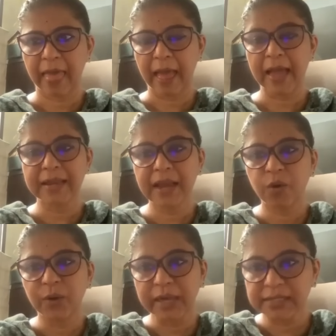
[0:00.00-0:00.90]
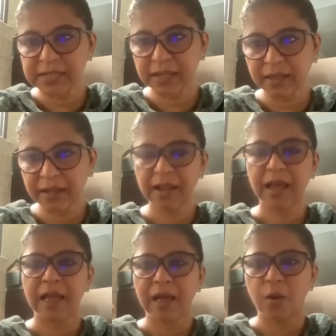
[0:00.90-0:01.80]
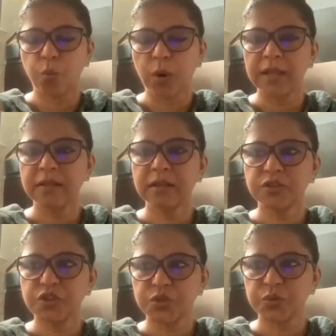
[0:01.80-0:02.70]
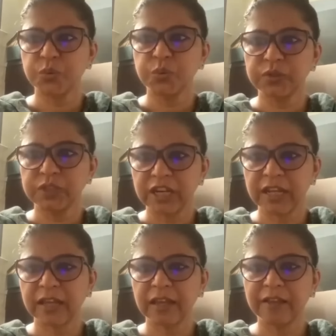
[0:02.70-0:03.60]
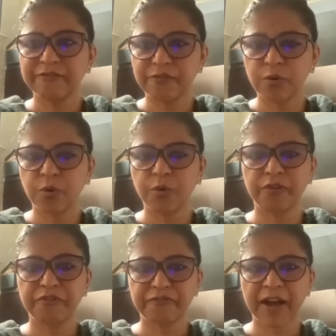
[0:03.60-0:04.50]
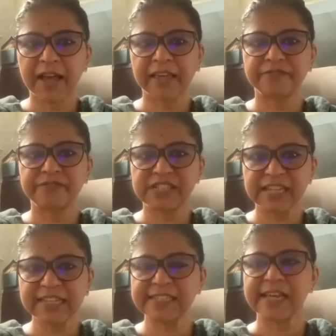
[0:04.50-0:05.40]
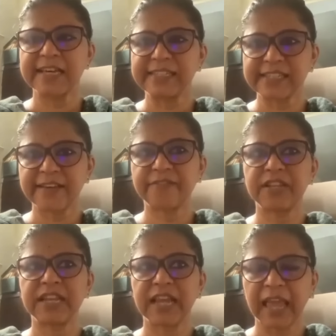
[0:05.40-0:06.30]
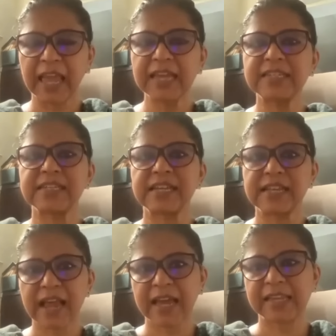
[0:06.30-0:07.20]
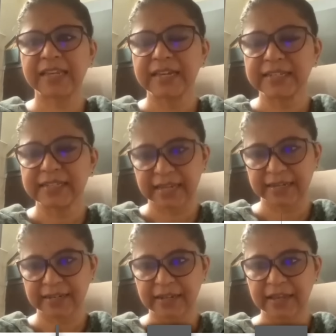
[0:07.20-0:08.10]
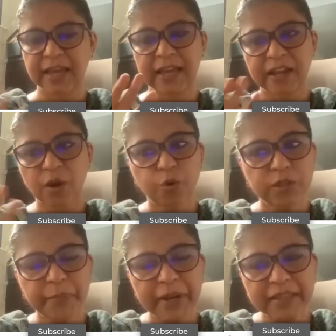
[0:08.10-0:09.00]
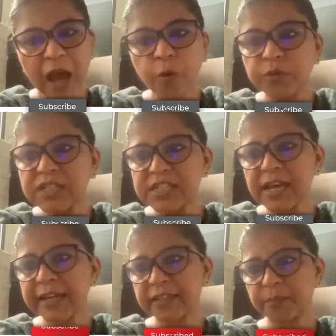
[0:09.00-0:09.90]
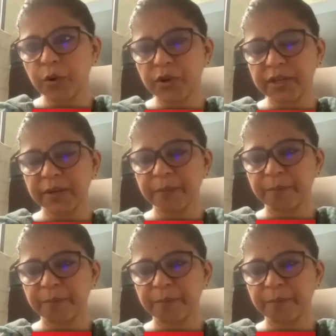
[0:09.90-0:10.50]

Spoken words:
And now exhale. 1, 2, 3, 4, 5, 6, 7, 8, 9, 10. Now hold the breath outside the body.